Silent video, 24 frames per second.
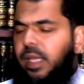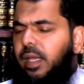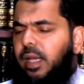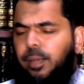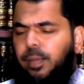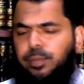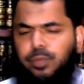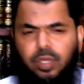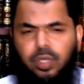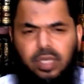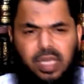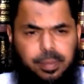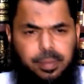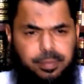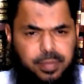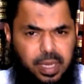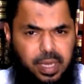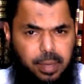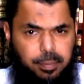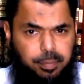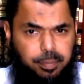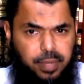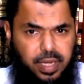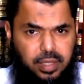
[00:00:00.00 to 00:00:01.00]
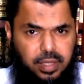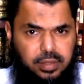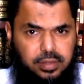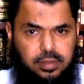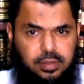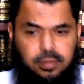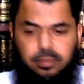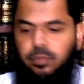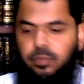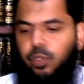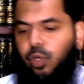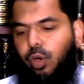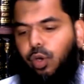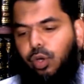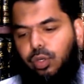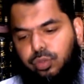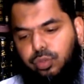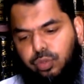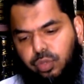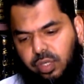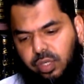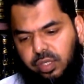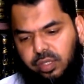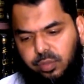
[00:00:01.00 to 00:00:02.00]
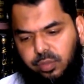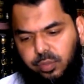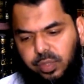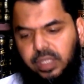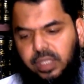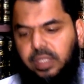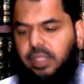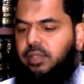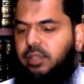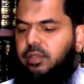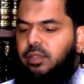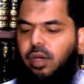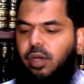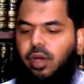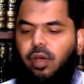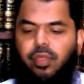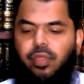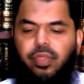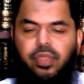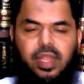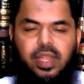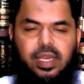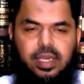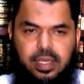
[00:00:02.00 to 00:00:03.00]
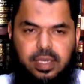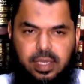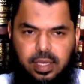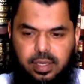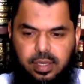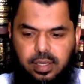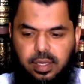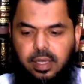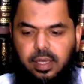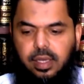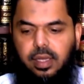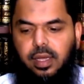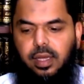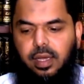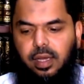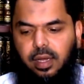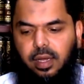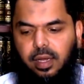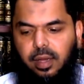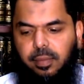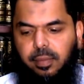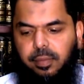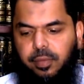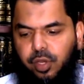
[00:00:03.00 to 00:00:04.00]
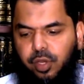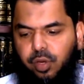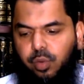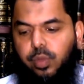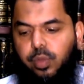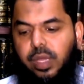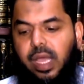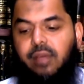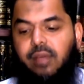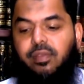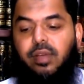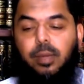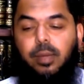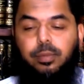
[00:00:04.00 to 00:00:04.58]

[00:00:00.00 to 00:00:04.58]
Abdullah ibn Abbas also another witness authentic uh, you know we have